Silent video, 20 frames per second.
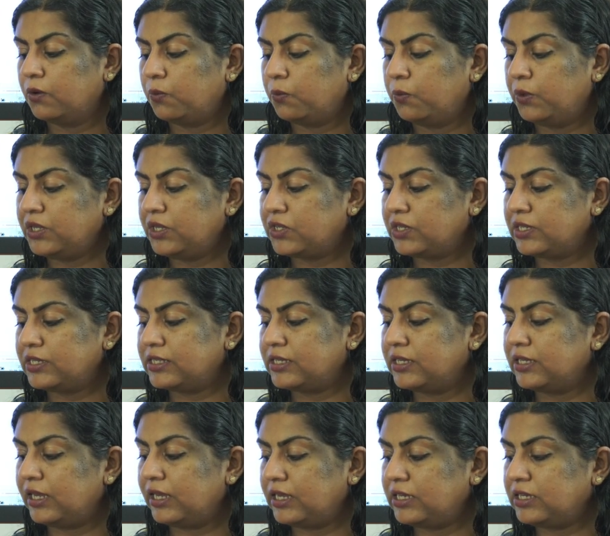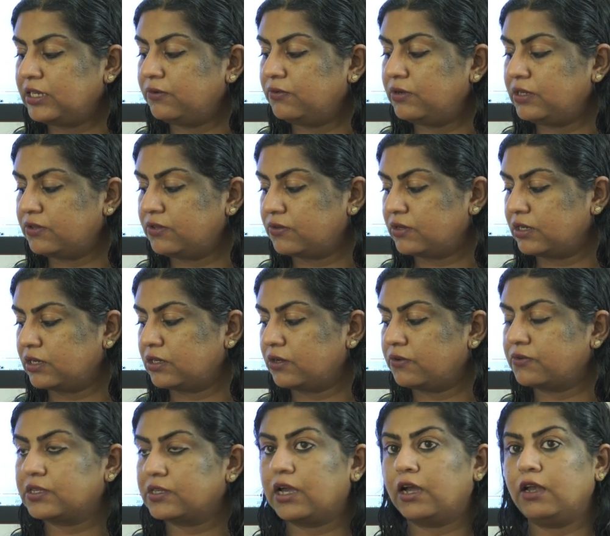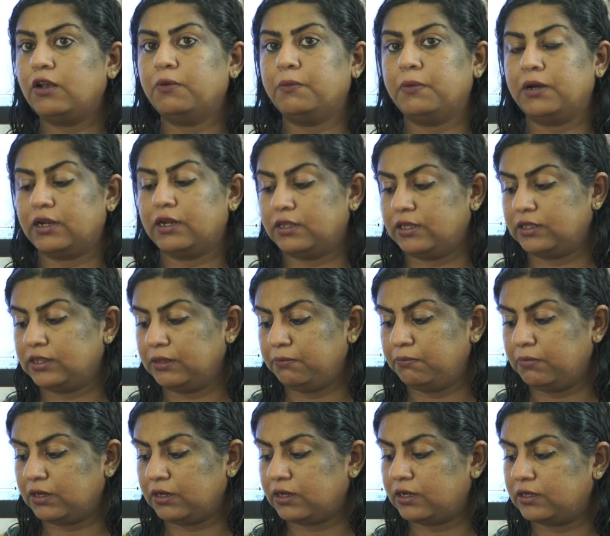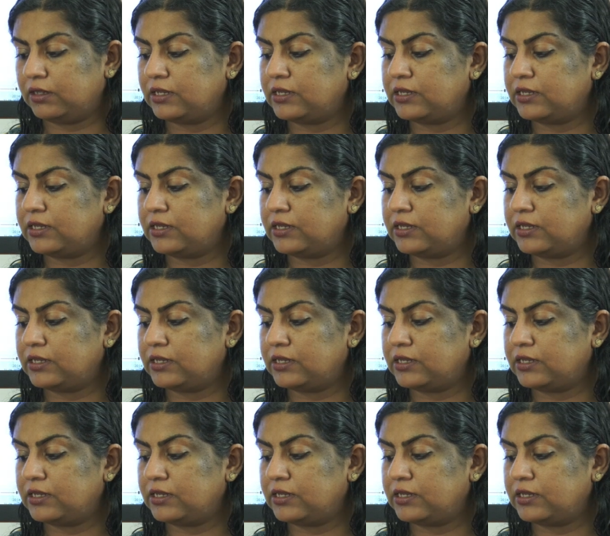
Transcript: Which is the native district of Salumarada Timmaka?